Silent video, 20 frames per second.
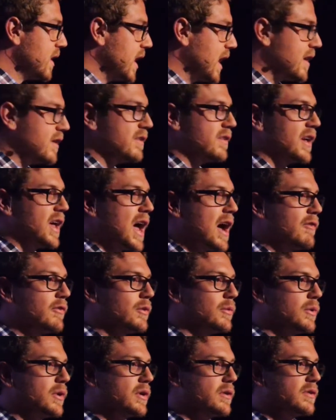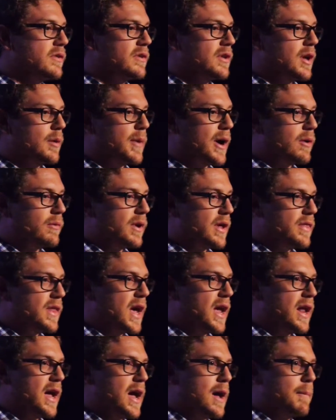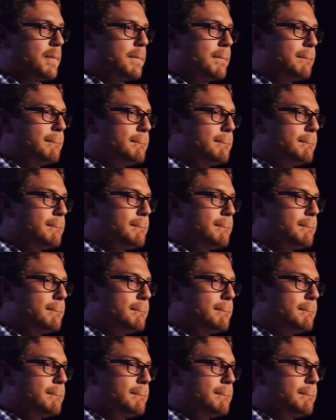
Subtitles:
had to say afterwards about RunThatApp.